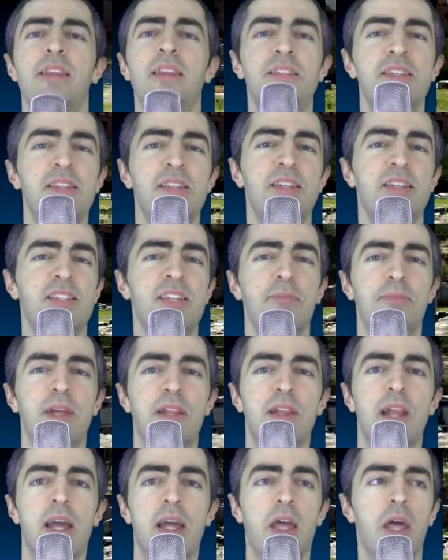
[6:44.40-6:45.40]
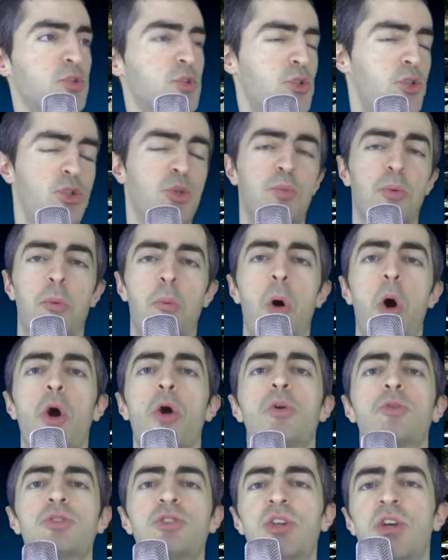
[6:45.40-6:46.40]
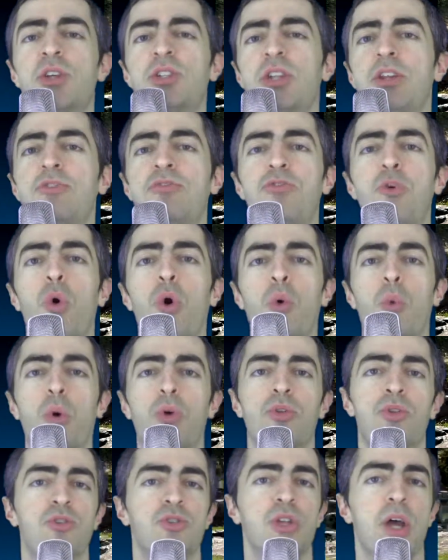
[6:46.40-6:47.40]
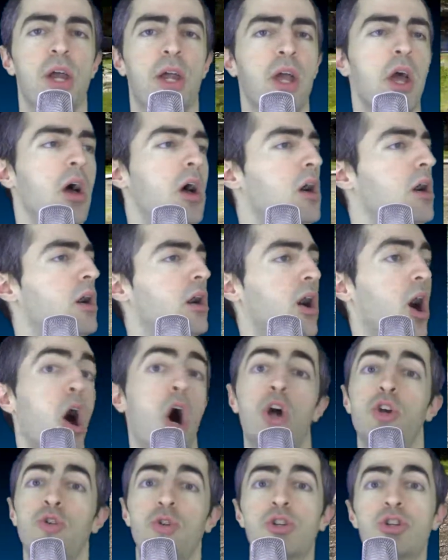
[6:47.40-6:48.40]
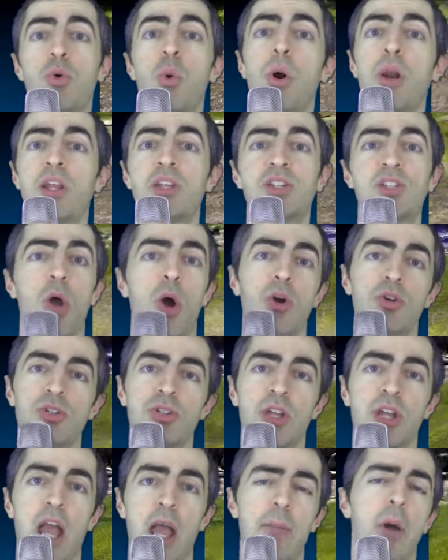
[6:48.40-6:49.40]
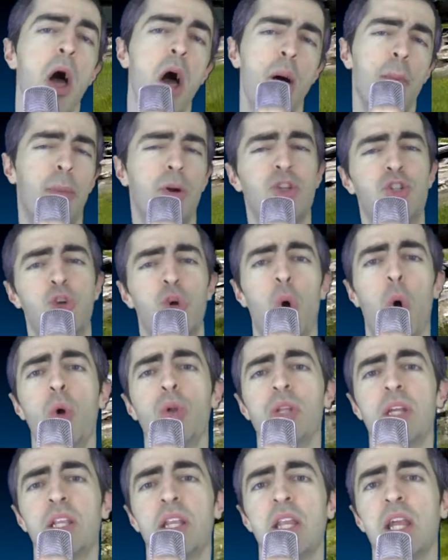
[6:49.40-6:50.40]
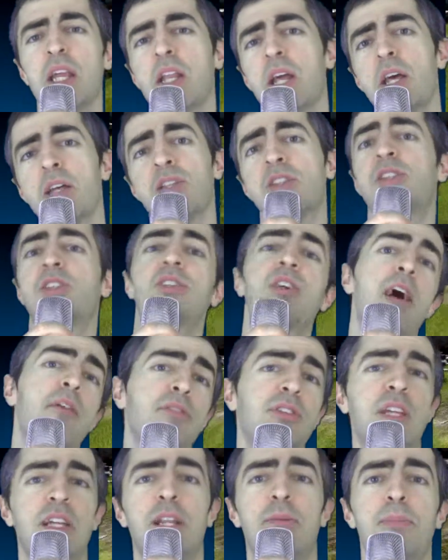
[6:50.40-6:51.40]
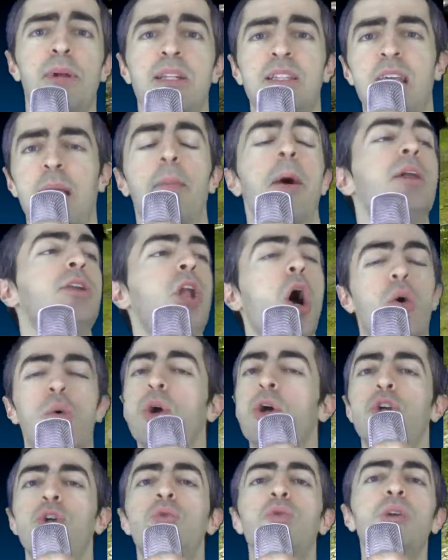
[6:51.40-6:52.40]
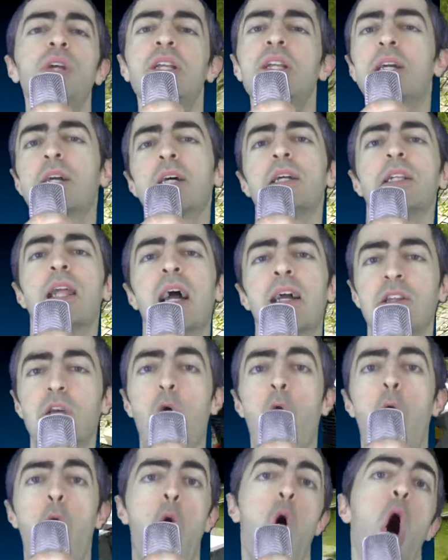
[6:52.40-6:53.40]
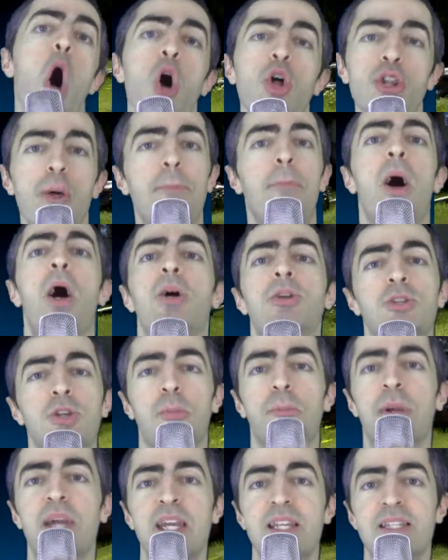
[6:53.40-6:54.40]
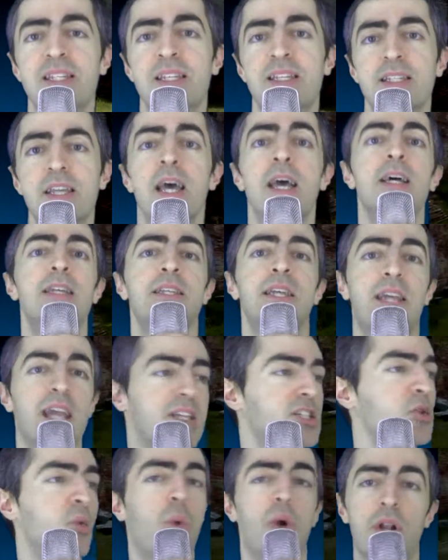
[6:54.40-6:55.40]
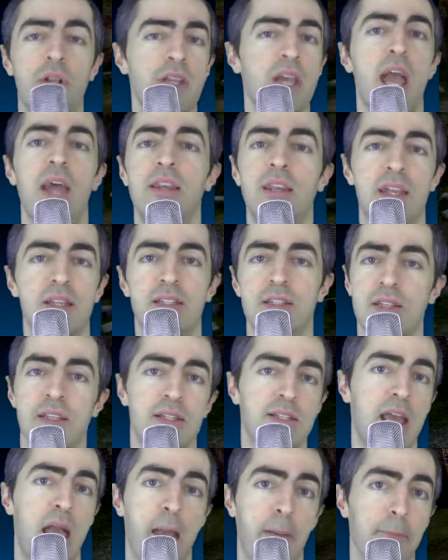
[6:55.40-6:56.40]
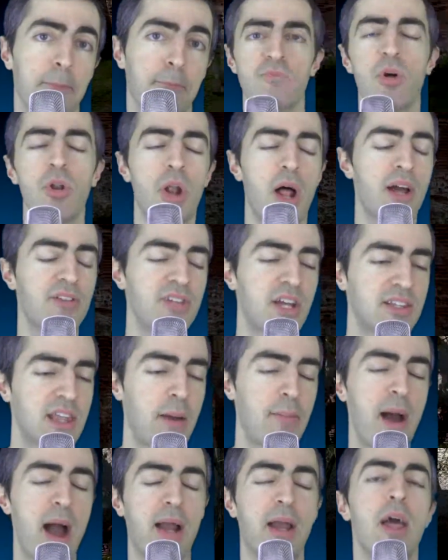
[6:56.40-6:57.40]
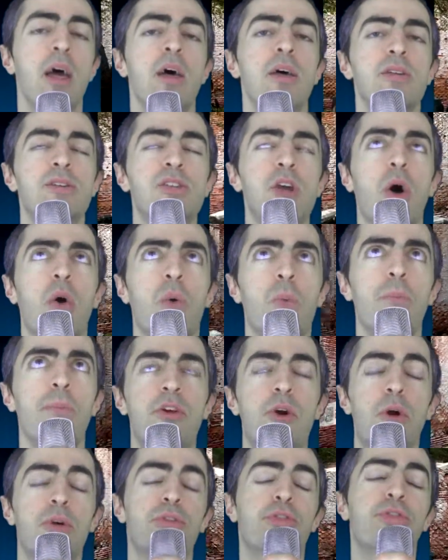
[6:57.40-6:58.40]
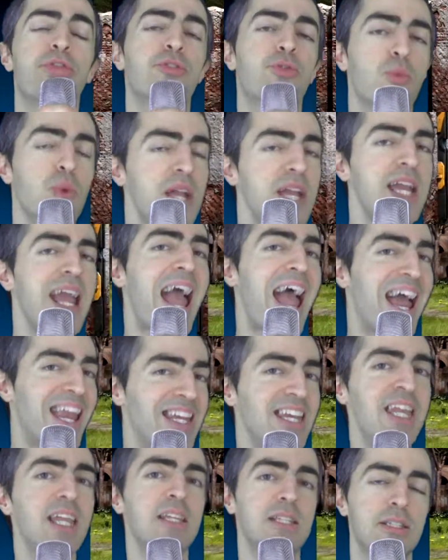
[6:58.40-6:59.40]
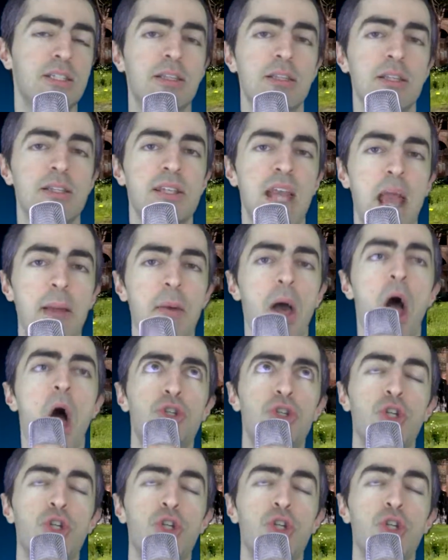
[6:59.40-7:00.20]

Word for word: And this isn't something like Super Mario 64 where there's like 120 stars in the game, but you only need 70 to beat the game. No, you need to collect all the puzzle pieces to get to one of the endings in this game. Hold on, I take that back. So there are three endings to this game.